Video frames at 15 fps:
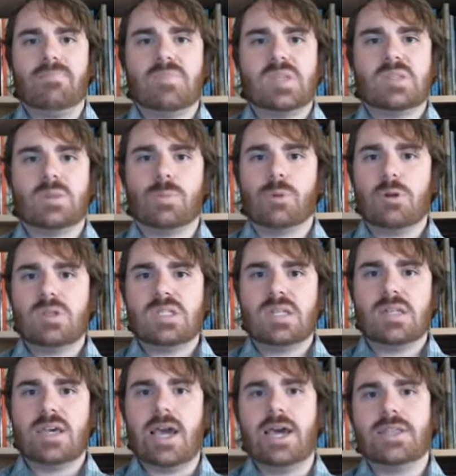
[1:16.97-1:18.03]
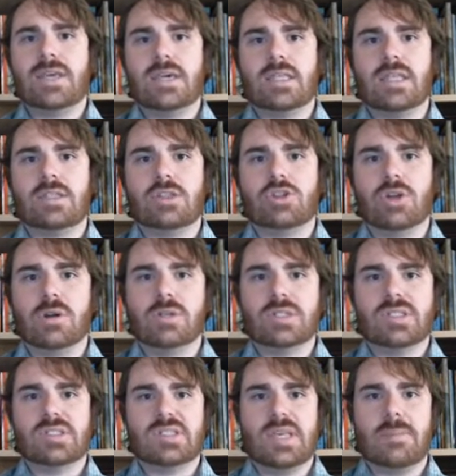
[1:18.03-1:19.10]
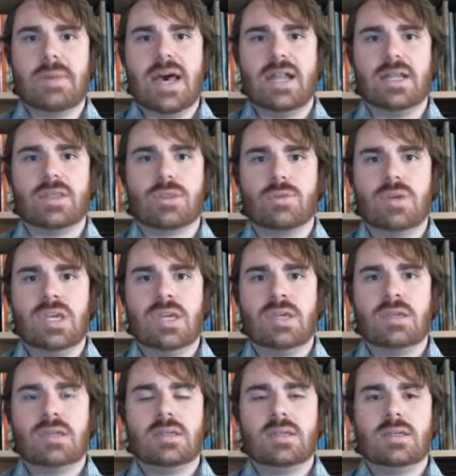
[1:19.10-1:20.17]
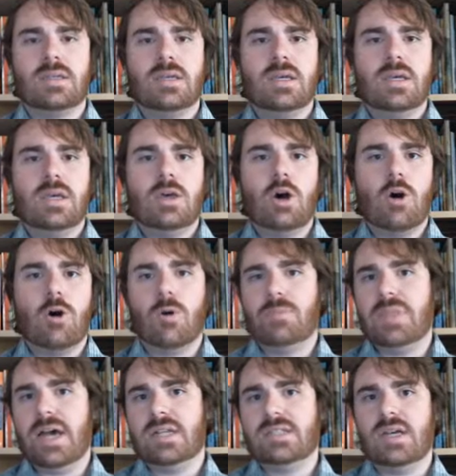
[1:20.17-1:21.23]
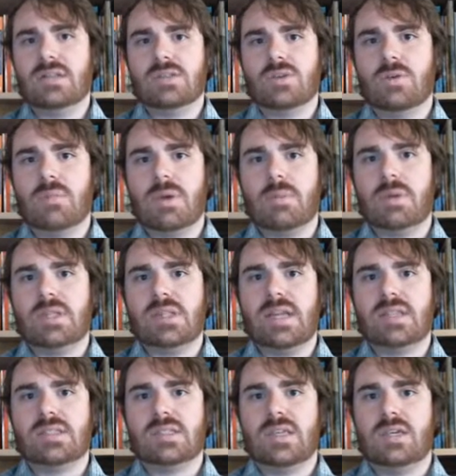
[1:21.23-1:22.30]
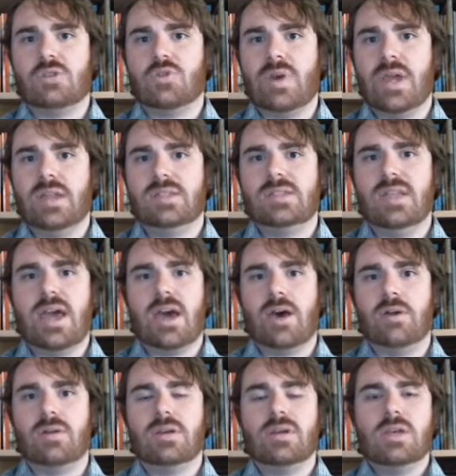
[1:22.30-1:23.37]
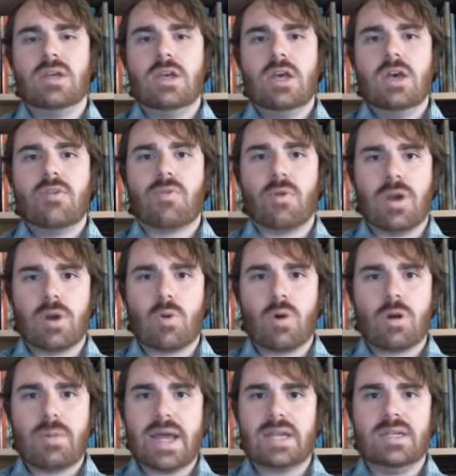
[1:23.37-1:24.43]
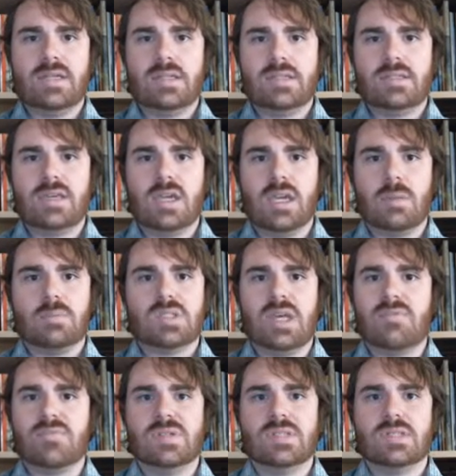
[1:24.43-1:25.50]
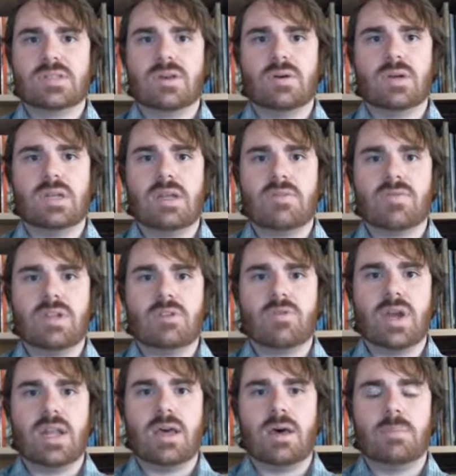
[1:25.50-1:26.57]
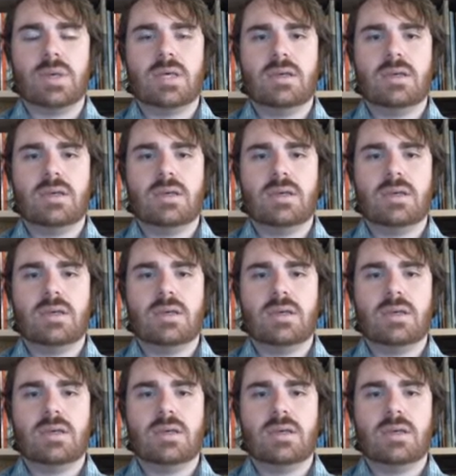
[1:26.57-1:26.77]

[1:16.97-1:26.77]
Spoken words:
So personally, I think that the Chargers should stay pat at 3. Hope that Tunsil, maybe Tennessee, trades down for a quarterback needy team. San Francisco could definitely trade up.